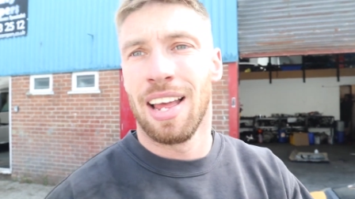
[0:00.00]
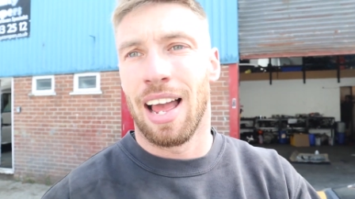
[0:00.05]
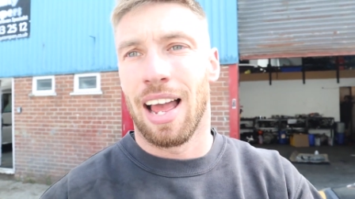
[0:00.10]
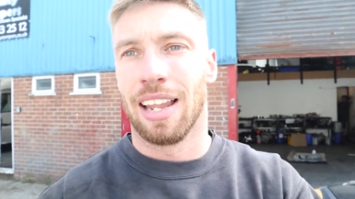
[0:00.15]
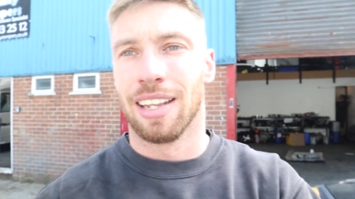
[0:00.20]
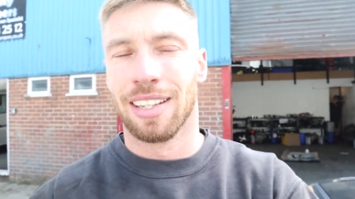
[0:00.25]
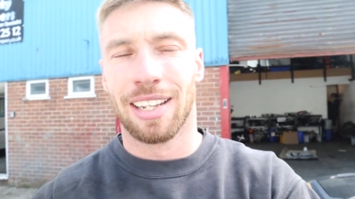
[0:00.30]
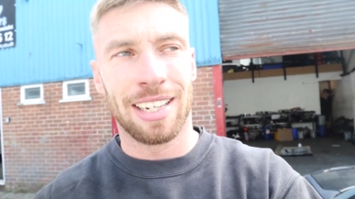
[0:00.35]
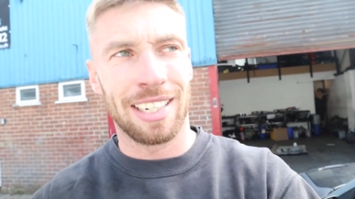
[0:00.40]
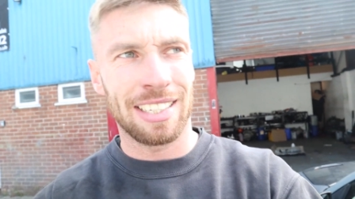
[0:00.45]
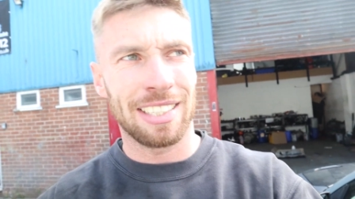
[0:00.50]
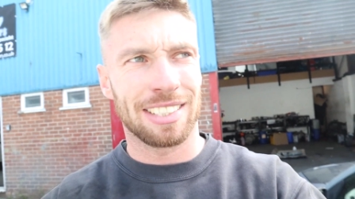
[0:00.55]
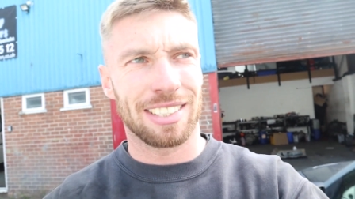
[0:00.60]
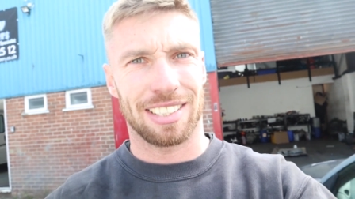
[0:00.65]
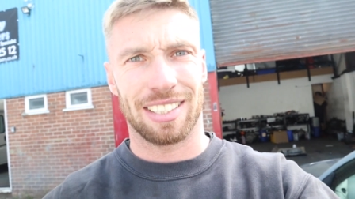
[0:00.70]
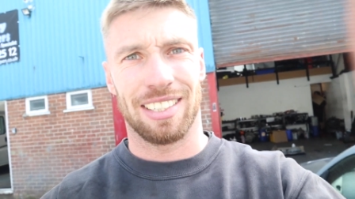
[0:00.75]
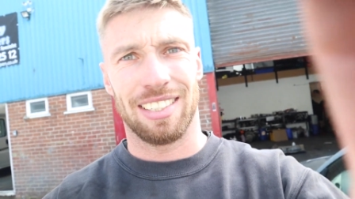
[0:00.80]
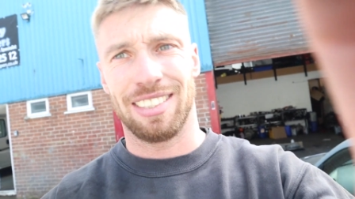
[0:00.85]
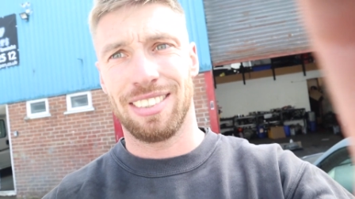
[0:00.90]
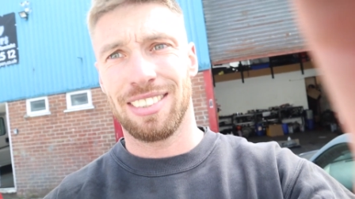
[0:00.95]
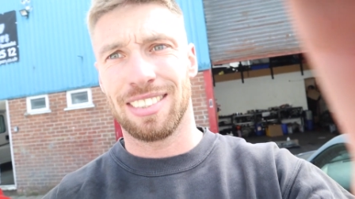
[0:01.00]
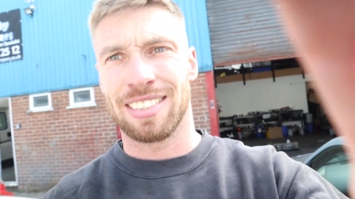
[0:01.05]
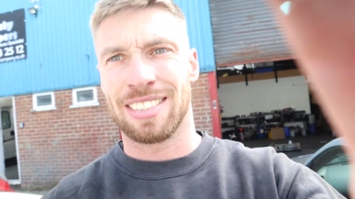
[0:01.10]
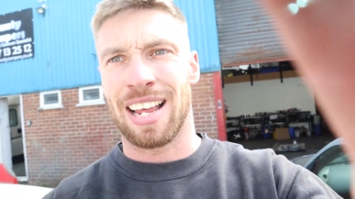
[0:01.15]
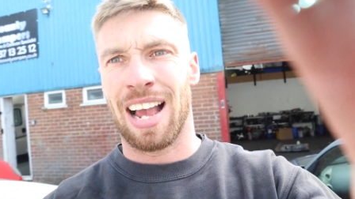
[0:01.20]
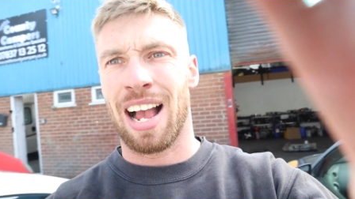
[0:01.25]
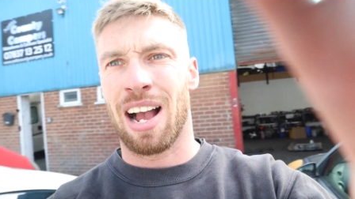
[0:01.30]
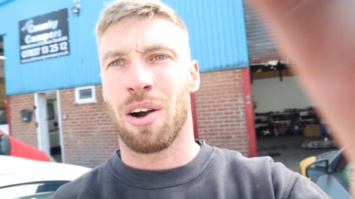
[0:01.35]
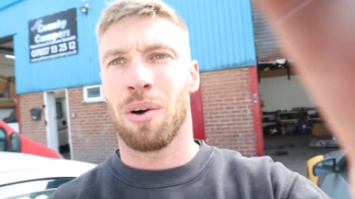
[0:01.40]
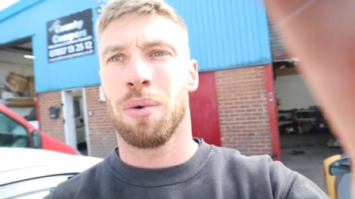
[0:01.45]
At least
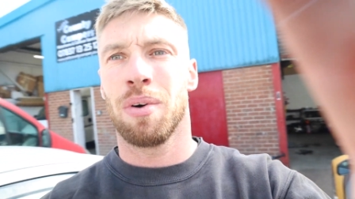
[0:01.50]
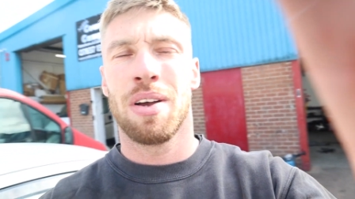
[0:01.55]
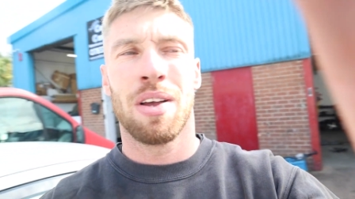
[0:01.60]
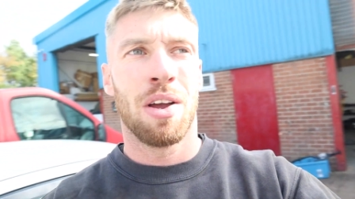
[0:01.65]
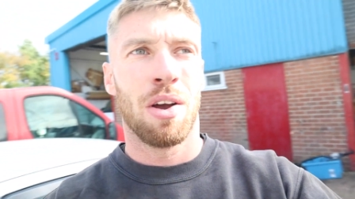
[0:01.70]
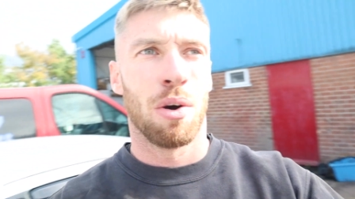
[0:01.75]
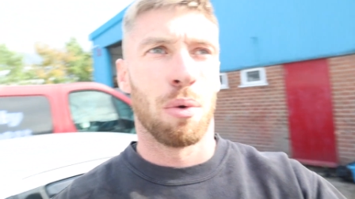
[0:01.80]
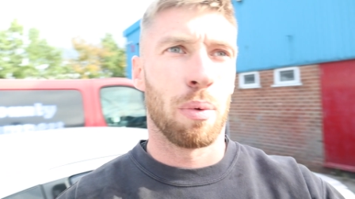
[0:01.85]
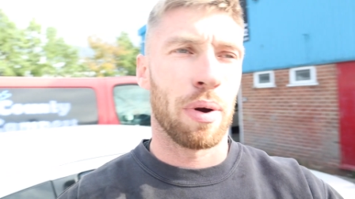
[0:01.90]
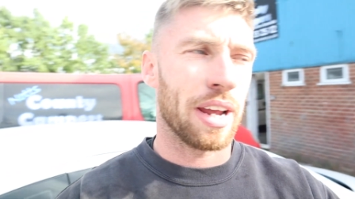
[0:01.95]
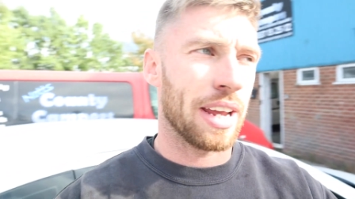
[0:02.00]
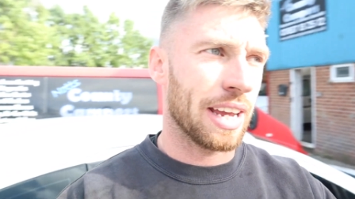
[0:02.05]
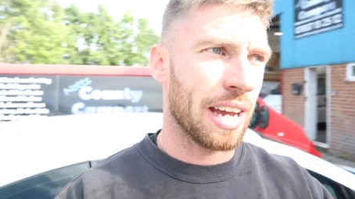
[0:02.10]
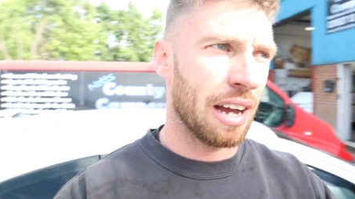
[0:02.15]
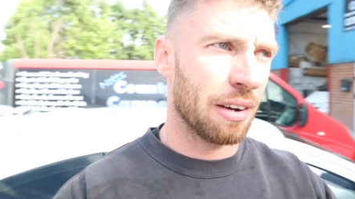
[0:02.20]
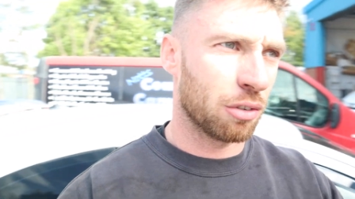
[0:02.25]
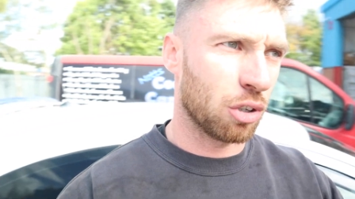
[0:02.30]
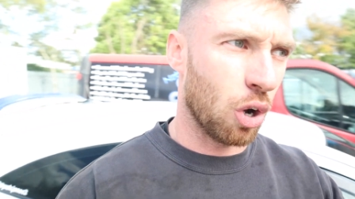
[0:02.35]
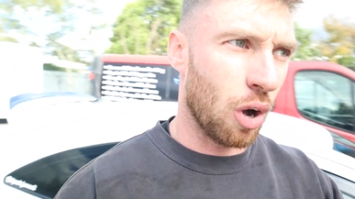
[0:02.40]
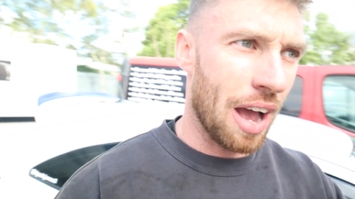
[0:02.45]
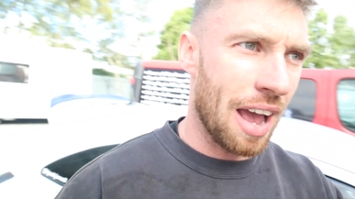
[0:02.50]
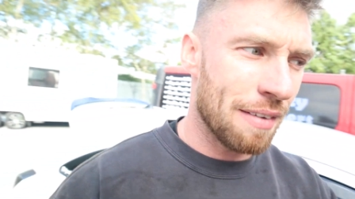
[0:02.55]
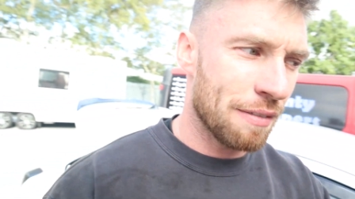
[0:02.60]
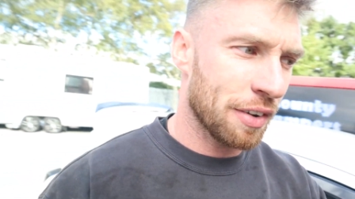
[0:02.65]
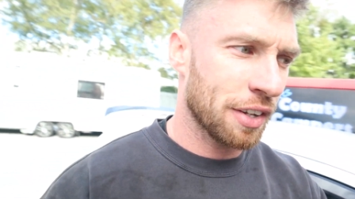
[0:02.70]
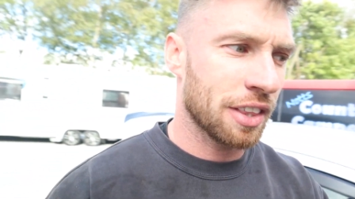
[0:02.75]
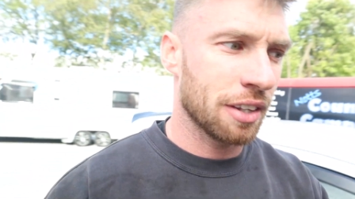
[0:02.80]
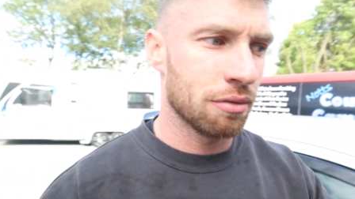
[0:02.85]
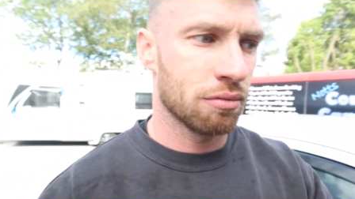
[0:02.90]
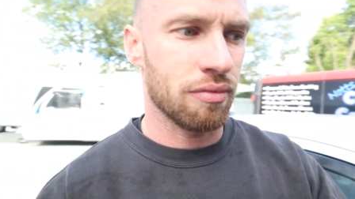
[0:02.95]
now we have got
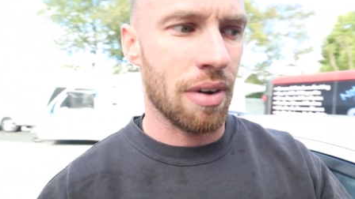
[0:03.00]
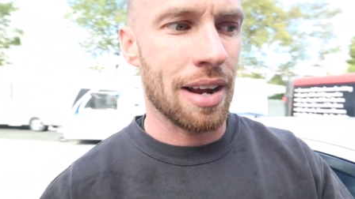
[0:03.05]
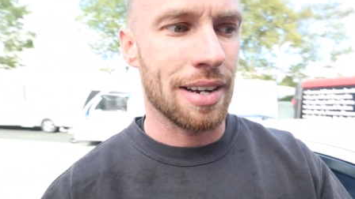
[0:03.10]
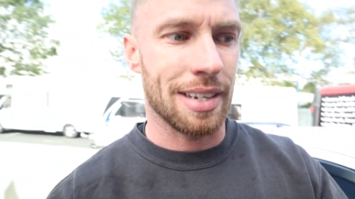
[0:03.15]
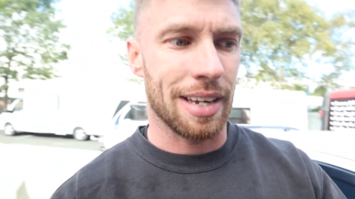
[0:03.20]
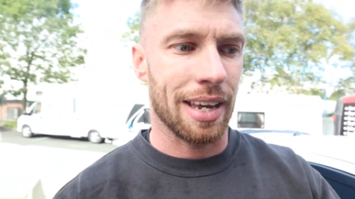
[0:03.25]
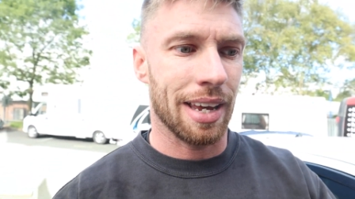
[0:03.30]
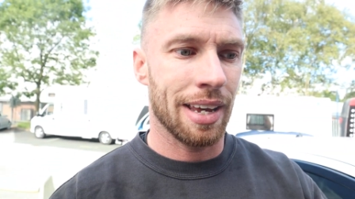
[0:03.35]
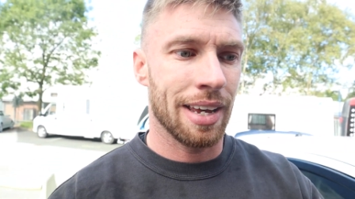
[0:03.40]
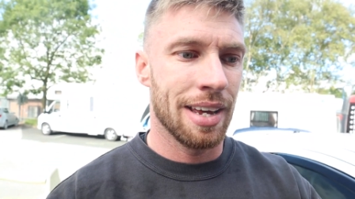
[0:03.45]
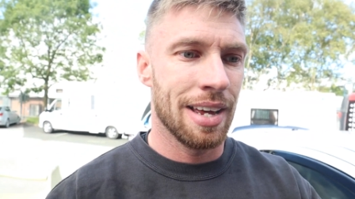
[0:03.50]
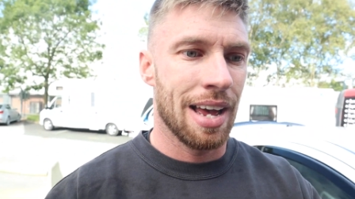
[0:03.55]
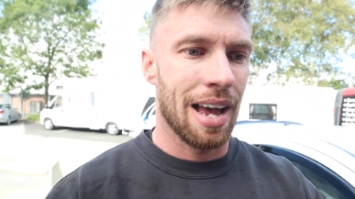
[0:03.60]
everything ready